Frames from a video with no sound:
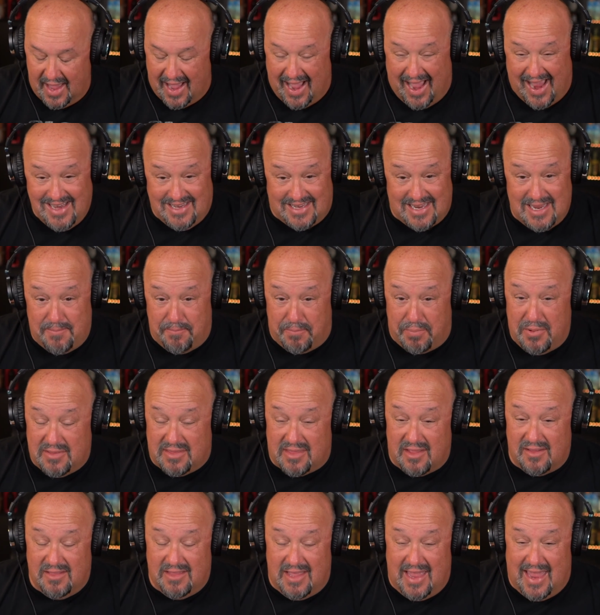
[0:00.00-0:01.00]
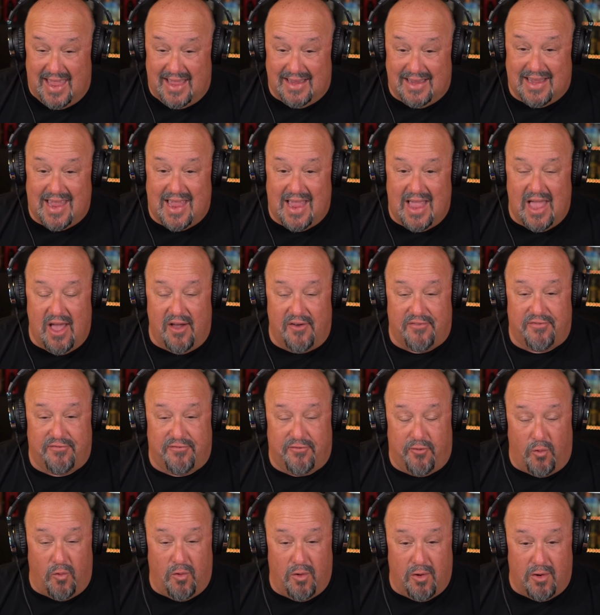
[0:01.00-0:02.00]
I did put the link
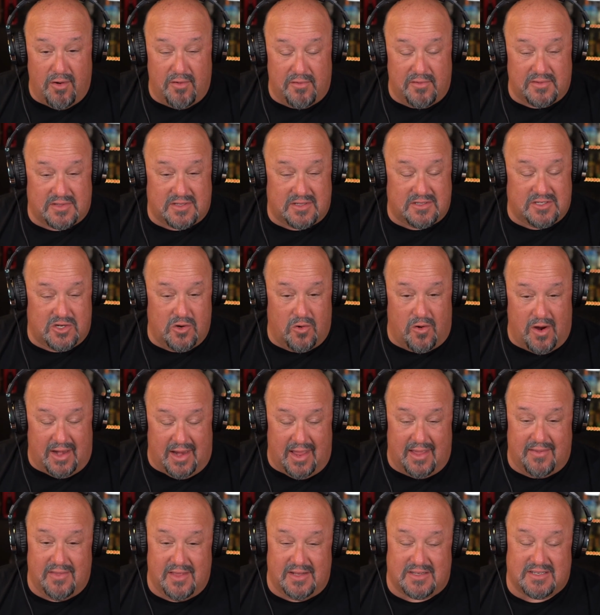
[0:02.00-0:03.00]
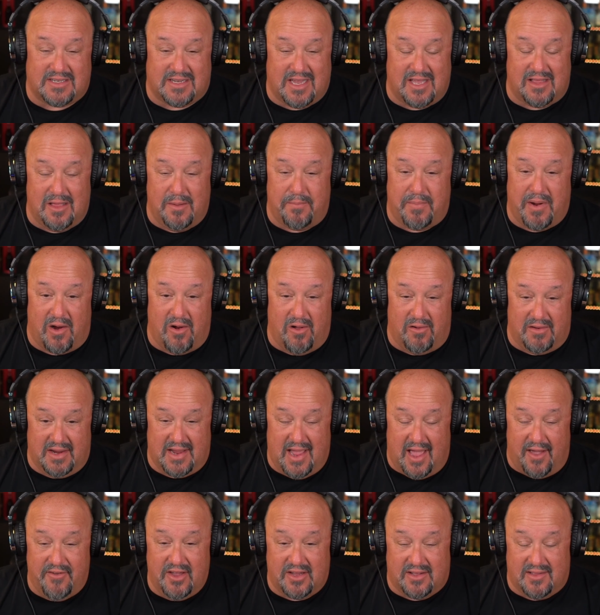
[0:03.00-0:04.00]
for joining the Tequila Barrel and
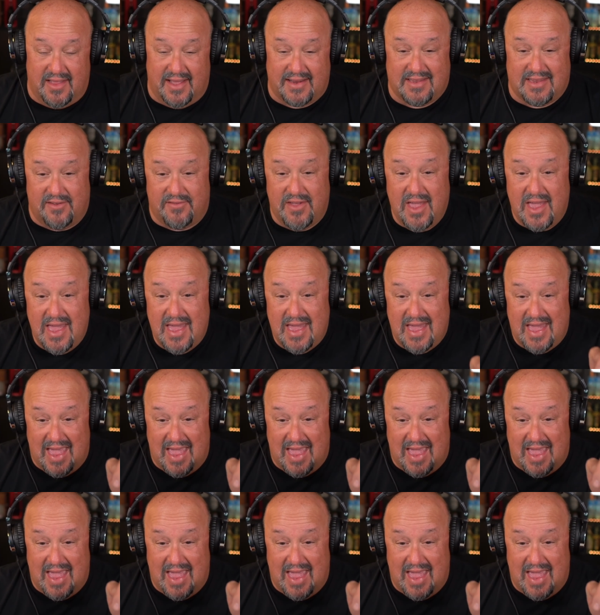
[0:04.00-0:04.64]
Agave Collective